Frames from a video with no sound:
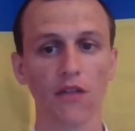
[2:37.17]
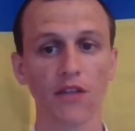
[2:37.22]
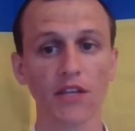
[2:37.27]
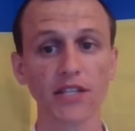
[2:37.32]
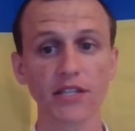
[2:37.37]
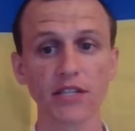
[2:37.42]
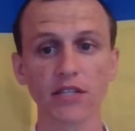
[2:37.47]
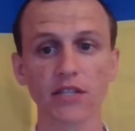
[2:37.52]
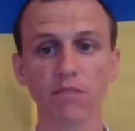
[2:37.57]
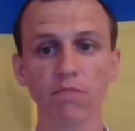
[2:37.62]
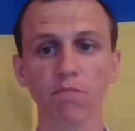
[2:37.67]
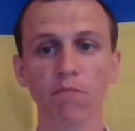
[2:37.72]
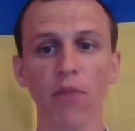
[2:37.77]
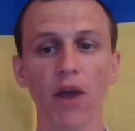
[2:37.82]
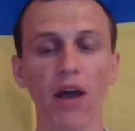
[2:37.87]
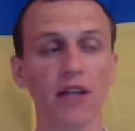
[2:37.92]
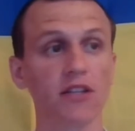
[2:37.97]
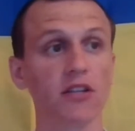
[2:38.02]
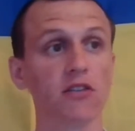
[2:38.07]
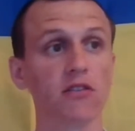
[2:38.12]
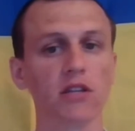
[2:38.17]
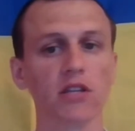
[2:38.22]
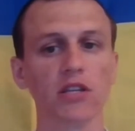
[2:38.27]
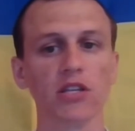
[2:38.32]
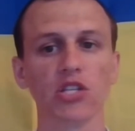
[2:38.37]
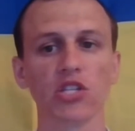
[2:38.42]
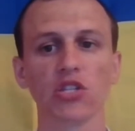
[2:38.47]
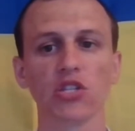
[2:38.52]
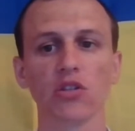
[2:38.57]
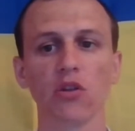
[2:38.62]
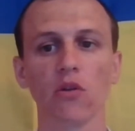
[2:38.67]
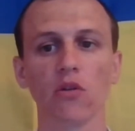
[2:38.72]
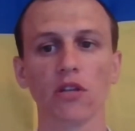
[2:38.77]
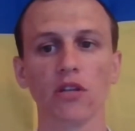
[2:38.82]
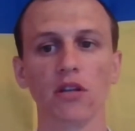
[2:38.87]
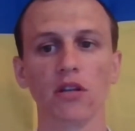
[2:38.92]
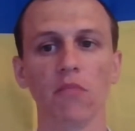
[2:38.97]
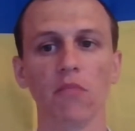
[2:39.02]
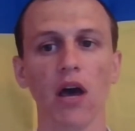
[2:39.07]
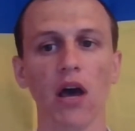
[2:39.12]
This pattern is
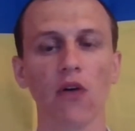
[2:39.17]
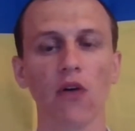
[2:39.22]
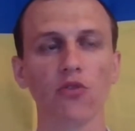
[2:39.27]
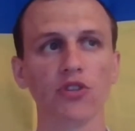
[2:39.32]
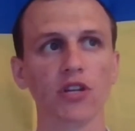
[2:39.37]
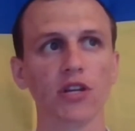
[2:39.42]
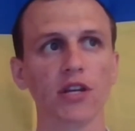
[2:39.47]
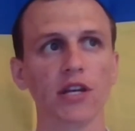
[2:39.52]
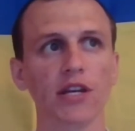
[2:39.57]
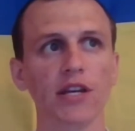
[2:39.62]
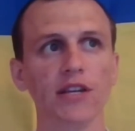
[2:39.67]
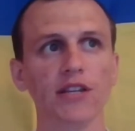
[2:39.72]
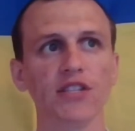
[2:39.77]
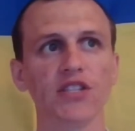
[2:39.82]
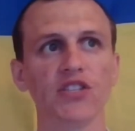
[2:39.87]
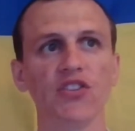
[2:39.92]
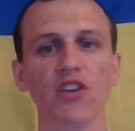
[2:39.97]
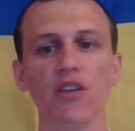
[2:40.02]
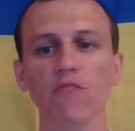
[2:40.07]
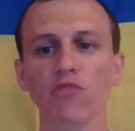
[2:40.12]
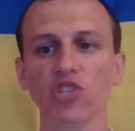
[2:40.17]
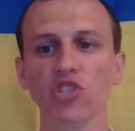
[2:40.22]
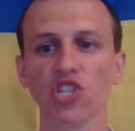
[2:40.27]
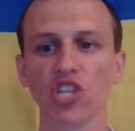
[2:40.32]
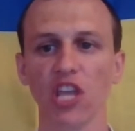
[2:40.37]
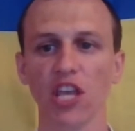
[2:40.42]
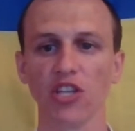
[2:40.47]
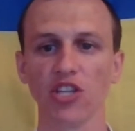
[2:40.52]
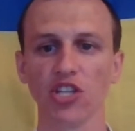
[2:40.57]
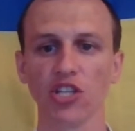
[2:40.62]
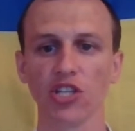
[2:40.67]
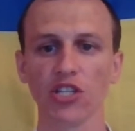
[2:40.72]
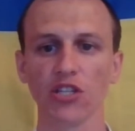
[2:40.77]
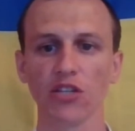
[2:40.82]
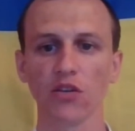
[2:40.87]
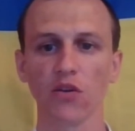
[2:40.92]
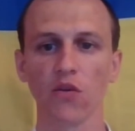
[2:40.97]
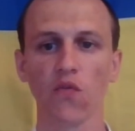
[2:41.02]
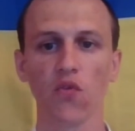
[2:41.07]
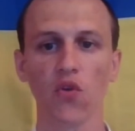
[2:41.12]
talking about stream
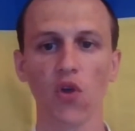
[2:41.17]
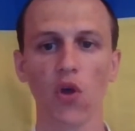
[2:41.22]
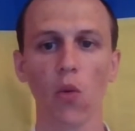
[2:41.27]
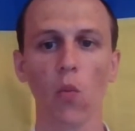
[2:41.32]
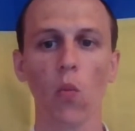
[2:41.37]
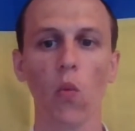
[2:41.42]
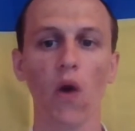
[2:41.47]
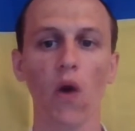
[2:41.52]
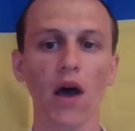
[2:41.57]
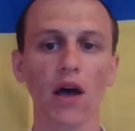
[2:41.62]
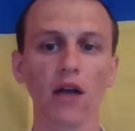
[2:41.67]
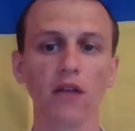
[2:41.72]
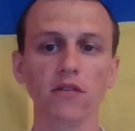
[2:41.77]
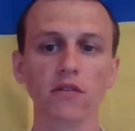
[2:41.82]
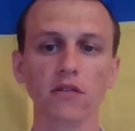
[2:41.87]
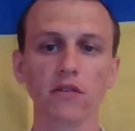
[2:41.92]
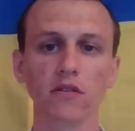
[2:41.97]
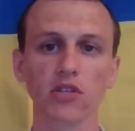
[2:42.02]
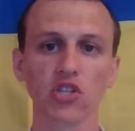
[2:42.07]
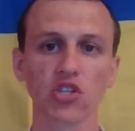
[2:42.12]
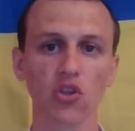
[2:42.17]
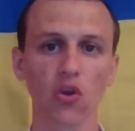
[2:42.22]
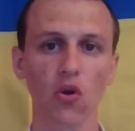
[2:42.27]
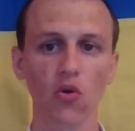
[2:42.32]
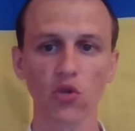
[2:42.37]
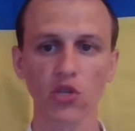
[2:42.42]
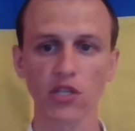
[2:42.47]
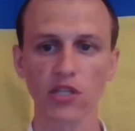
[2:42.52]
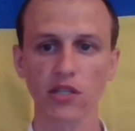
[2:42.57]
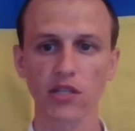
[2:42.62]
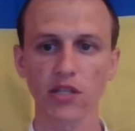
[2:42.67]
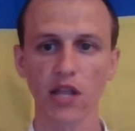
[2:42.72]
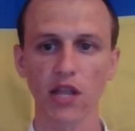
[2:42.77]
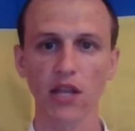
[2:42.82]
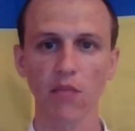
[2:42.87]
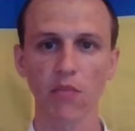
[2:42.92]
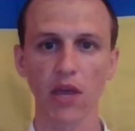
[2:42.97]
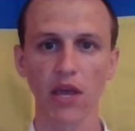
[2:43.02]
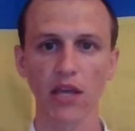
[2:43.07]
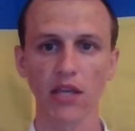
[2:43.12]
changes from one source
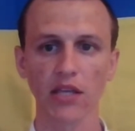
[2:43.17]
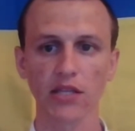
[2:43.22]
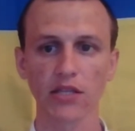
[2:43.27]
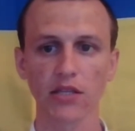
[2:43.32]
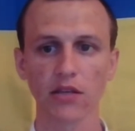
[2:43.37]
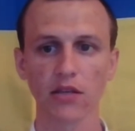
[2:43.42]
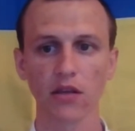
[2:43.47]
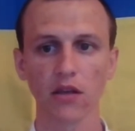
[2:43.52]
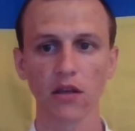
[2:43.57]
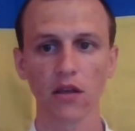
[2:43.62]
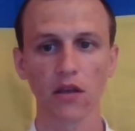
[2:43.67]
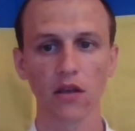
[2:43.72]
database,